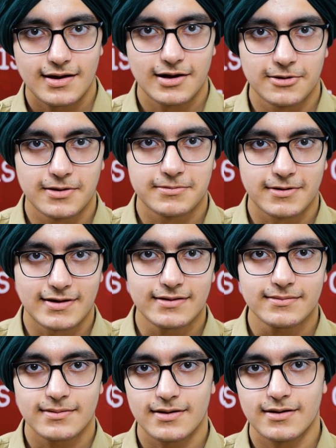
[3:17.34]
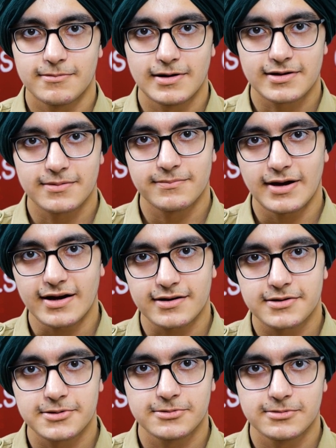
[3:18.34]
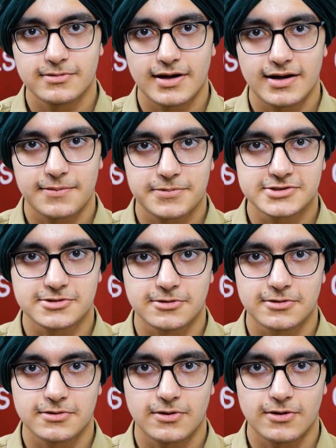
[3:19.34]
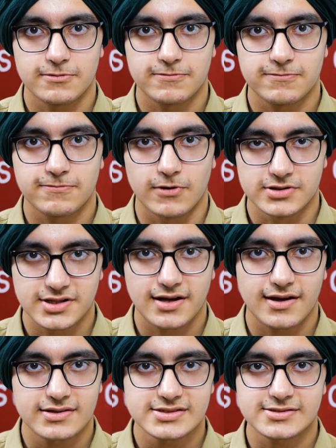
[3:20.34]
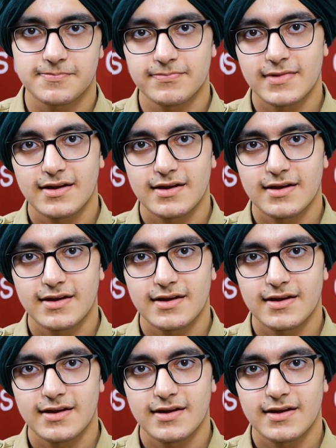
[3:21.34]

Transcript: Hello everyone, welcome back to an episode of Fauji Days.